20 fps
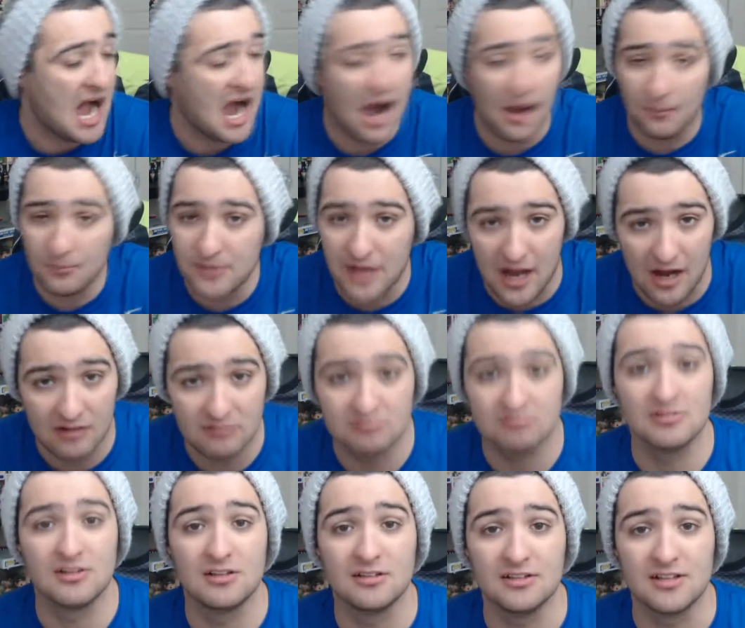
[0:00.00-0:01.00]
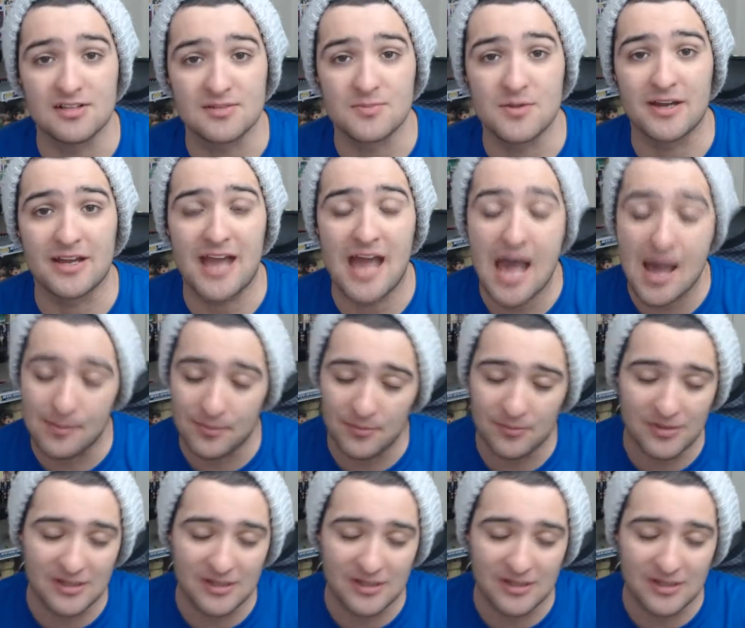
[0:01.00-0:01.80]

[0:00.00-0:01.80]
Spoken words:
I'm down. Let's make it happen.